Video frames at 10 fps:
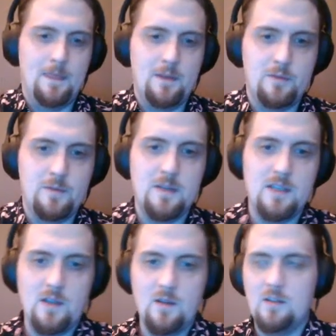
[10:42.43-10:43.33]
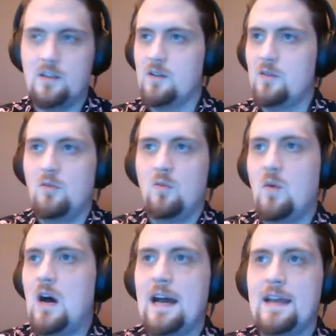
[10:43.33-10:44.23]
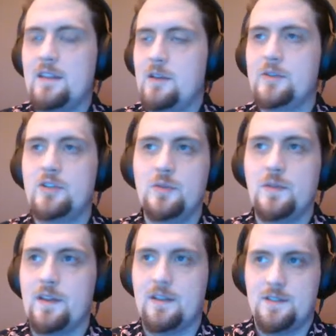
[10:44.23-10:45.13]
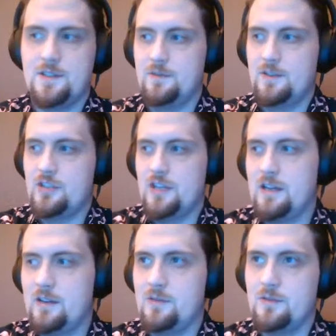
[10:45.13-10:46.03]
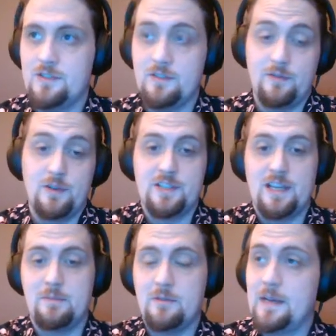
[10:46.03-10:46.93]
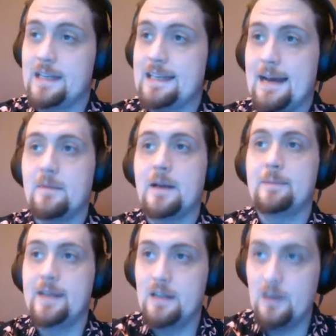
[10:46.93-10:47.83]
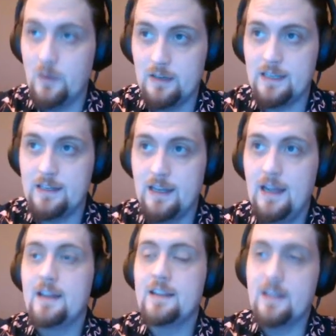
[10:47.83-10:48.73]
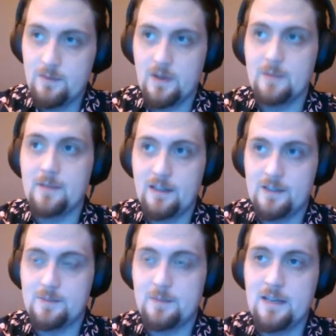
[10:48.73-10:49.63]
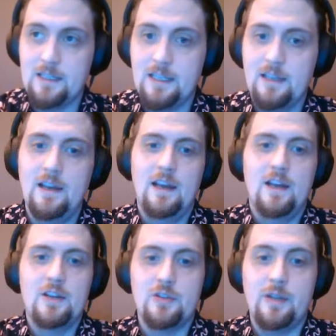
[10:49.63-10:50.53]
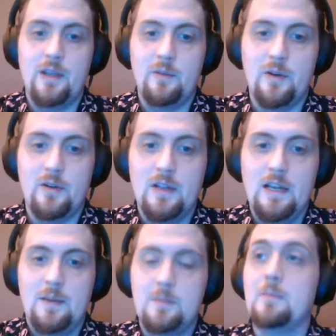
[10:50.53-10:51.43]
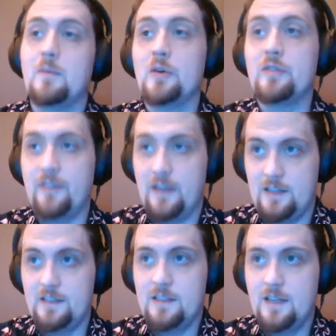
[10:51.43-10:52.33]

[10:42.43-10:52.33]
would be, why they would do things to reach that goal. So, for example, my cat might be annoyed that I'm rubbing his belly, so he will be motivated